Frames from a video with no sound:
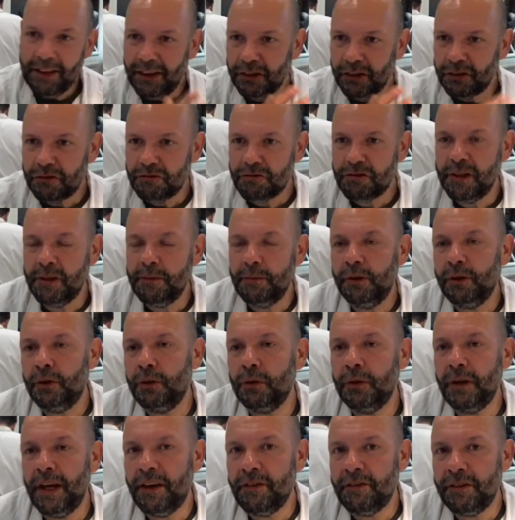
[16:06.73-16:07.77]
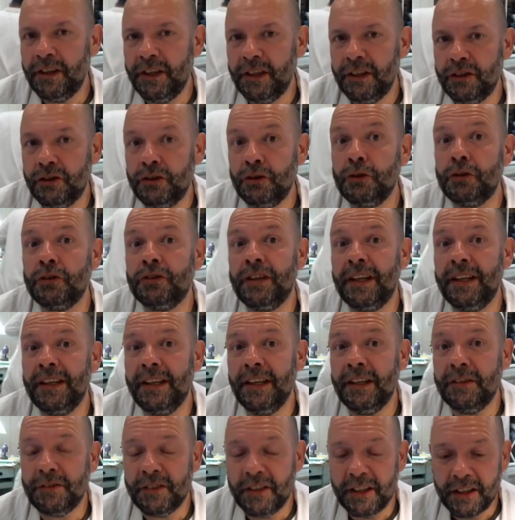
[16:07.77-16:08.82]
this stream we do every Tuesday
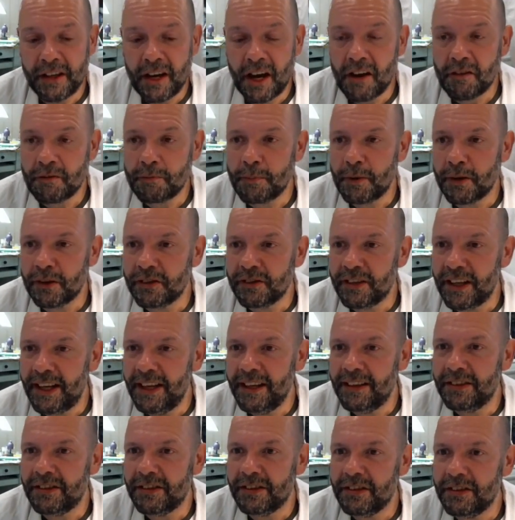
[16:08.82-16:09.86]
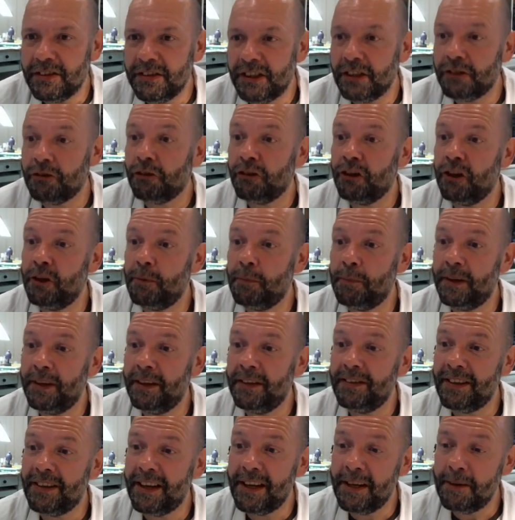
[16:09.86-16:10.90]
evening, half past eight Central
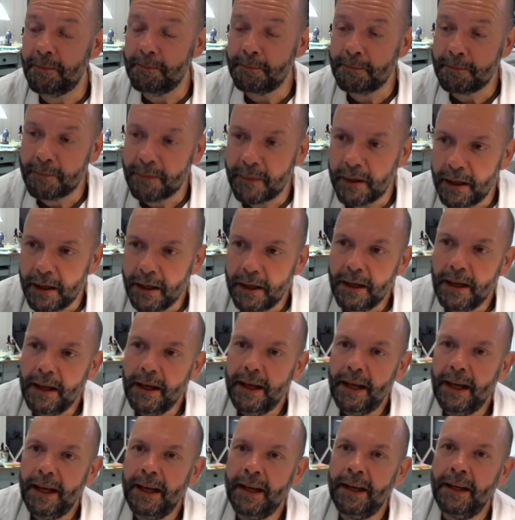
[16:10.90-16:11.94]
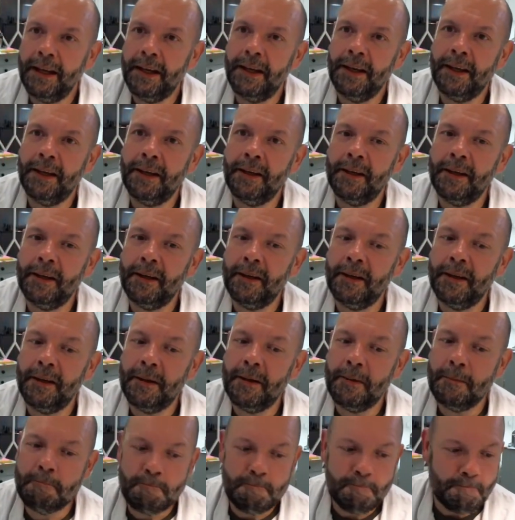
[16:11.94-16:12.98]
European time.
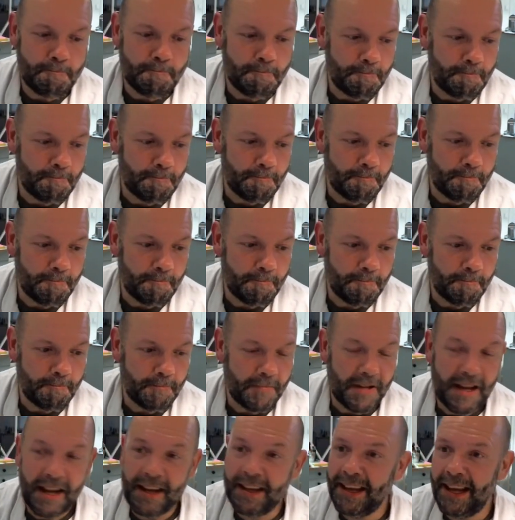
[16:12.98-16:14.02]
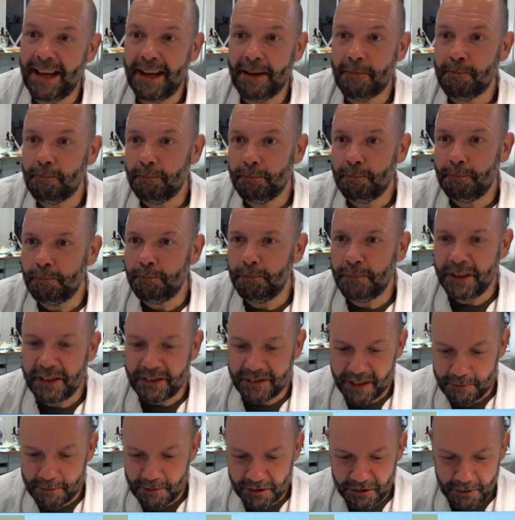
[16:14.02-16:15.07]
Um, and yeah, please
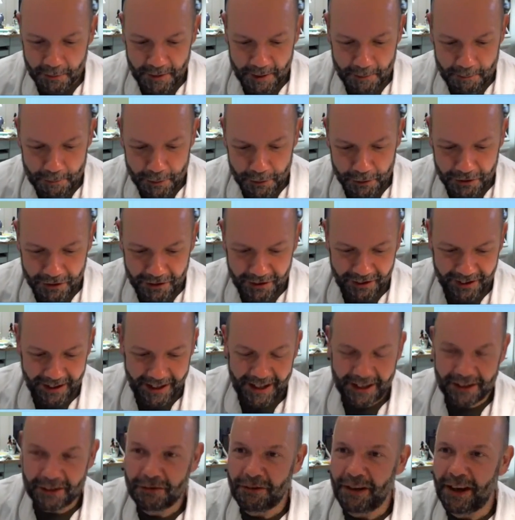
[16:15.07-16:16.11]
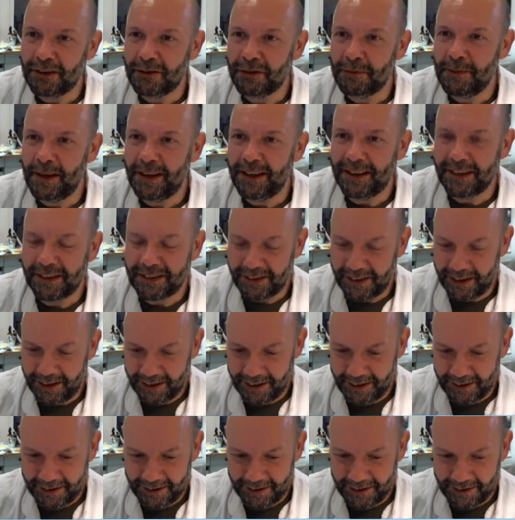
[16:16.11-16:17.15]
give me some input and try to make it
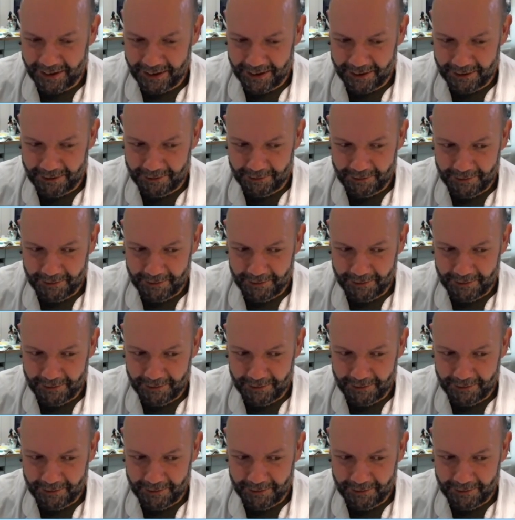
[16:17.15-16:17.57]
uh,